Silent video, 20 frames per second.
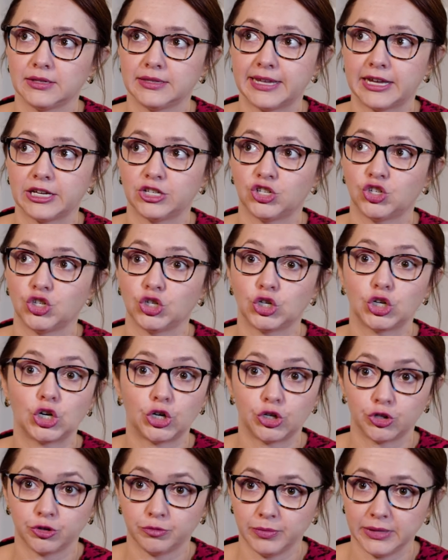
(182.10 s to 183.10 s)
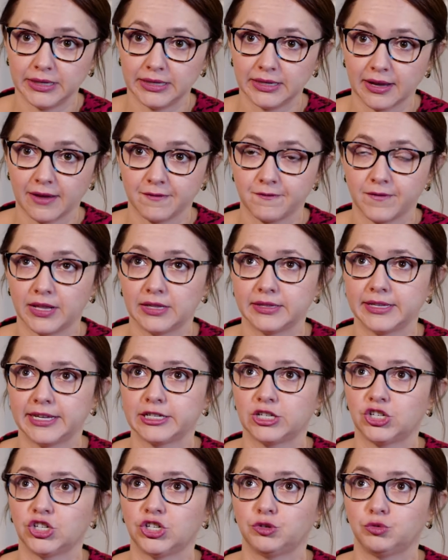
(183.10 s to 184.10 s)
that she heard me. I felt
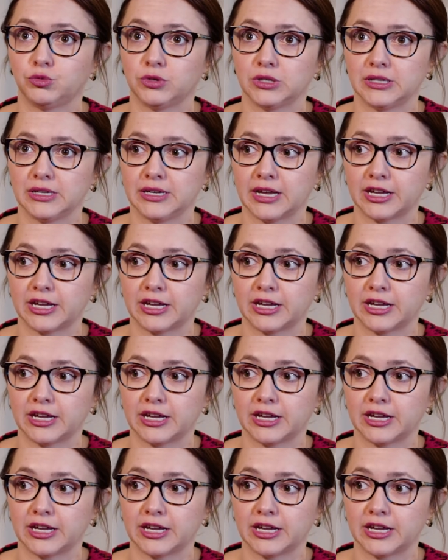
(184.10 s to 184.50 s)
that she really